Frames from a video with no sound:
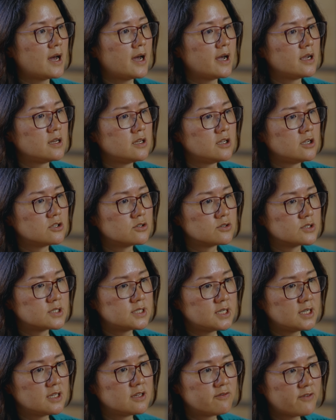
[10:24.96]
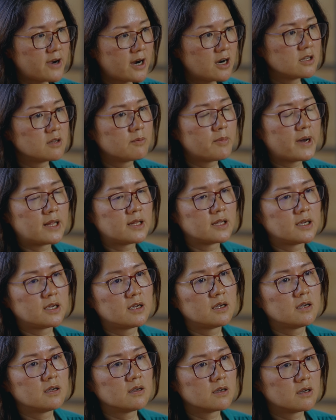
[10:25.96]
I need to see the fire in the
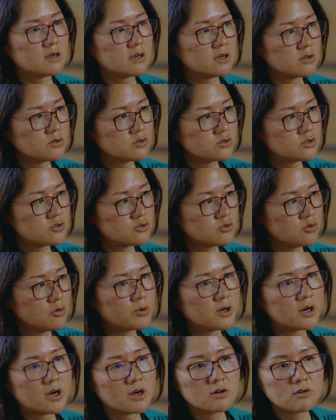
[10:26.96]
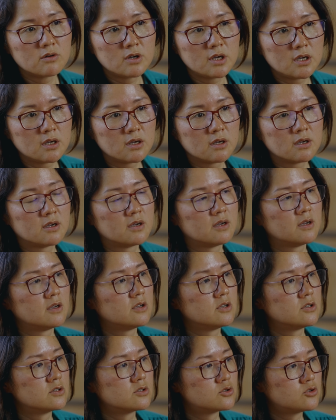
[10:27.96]
belly, uh, super hungry,
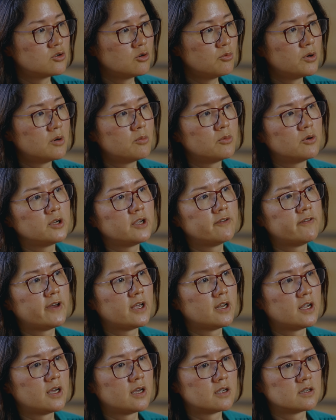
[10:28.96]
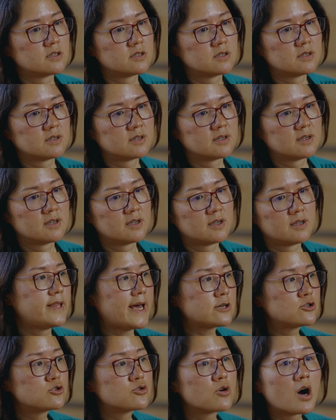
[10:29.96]
super motivated.
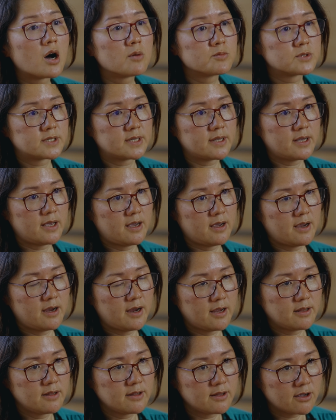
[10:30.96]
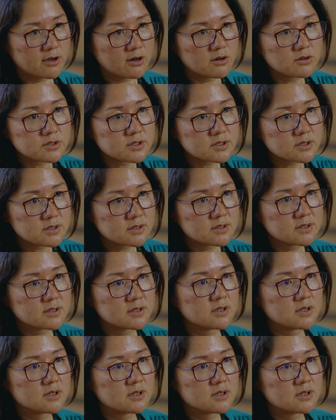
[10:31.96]
That trumps anything else.